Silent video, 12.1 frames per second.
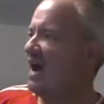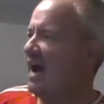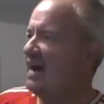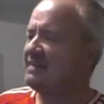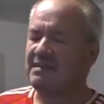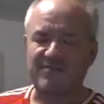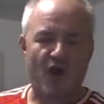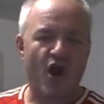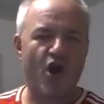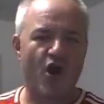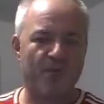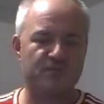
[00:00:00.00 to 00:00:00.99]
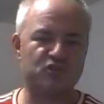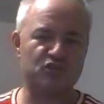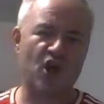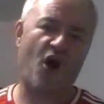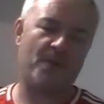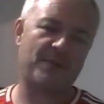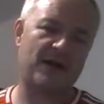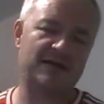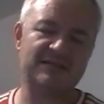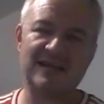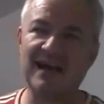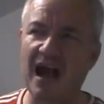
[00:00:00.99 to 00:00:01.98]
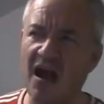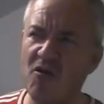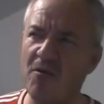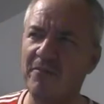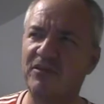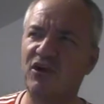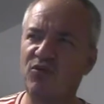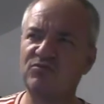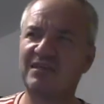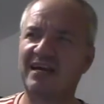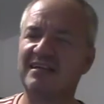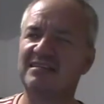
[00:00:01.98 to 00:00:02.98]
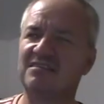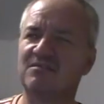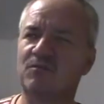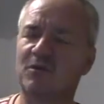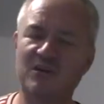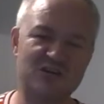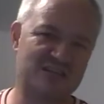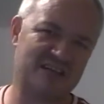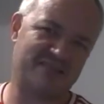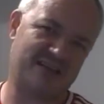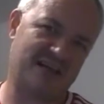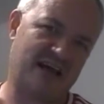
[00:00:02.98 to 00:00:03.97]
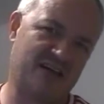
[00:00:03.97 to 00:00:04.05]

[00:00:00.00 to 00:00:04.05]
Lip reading: have a shop. And I remember the old days when I used to